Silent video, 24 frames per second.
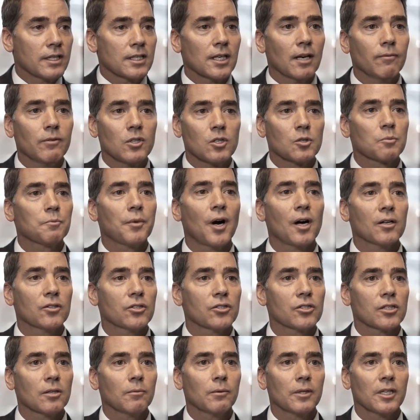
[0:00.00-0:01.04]
time you sponsor
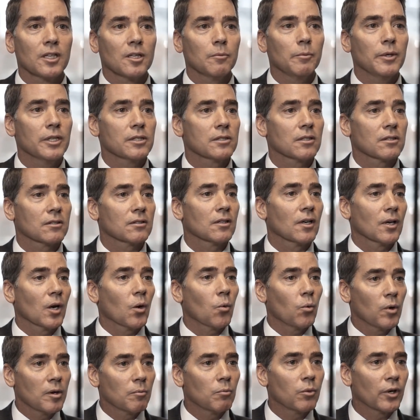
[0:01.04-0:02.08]
someone in the business,
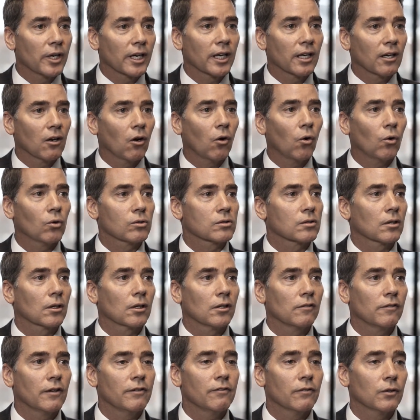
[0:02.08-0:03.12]
we bring in a whole
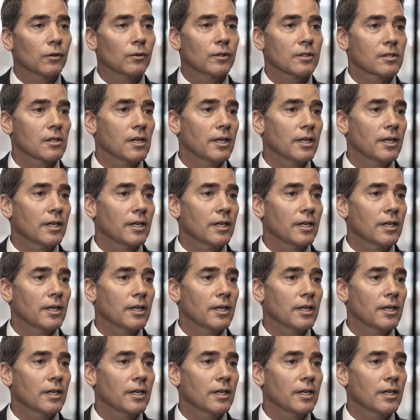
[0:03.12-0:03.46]
circle of influence.